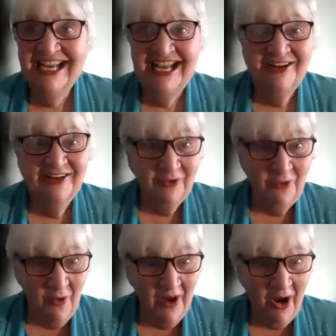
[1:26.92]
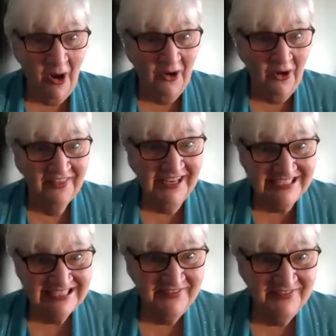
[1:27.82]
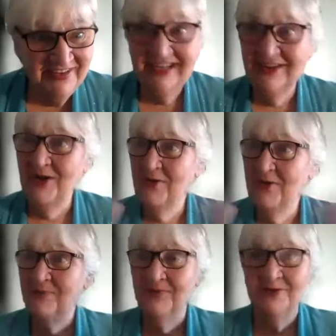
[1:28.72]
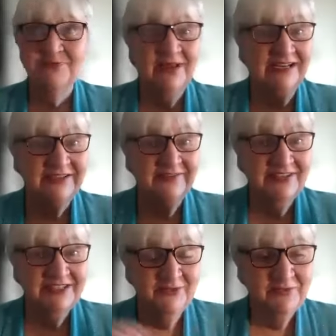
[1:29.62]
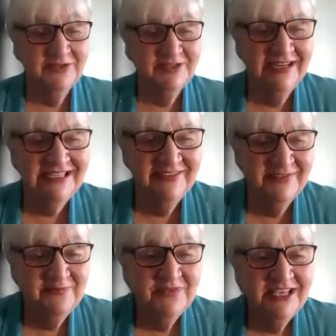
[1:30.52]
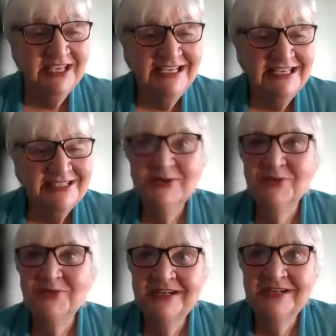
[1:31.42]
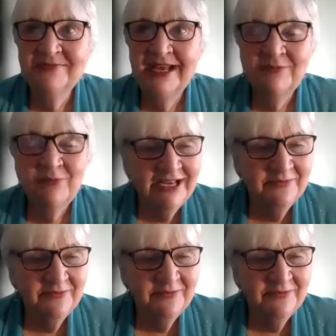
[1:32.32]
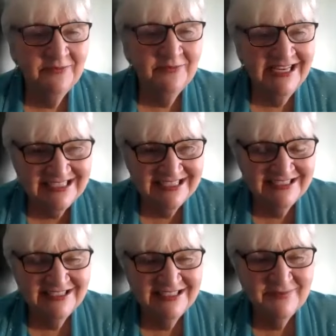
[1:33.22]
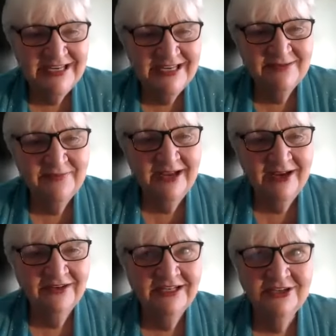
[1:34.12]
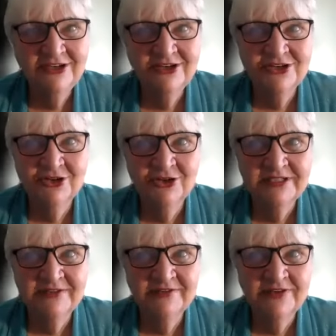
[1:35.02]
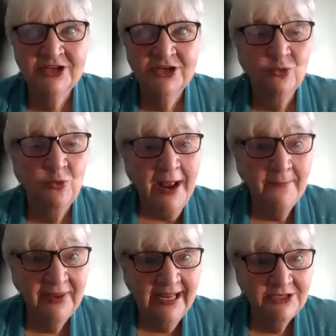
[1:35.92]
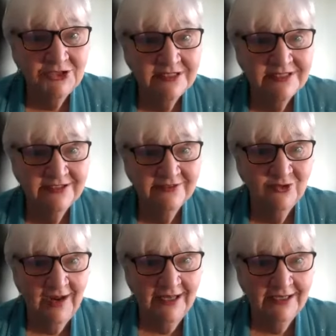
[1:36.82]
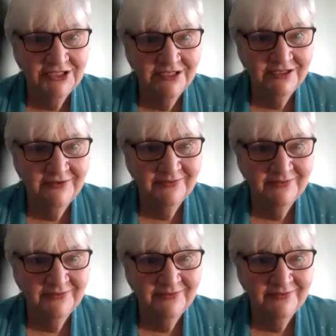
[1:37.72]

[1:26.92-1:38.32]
I'm like, wow, thanks living. Like, oh, the perspective, a different perspective. So Abraham Hicks speaks about in terms of rampages of gratitude,